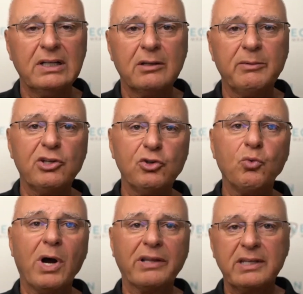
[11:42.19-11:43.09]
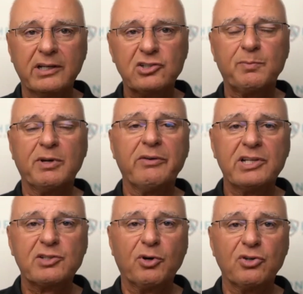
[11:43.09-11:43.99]
I mean, you want the
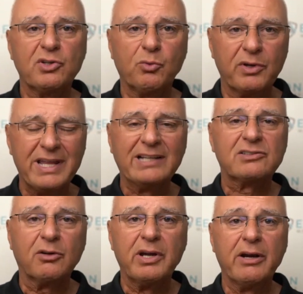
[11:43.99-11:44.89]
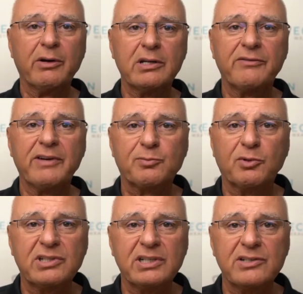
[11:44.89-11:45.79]
experienced person where that's their area of
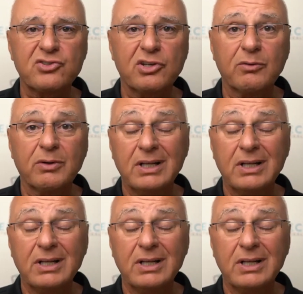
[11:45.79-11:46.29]
expertise. So,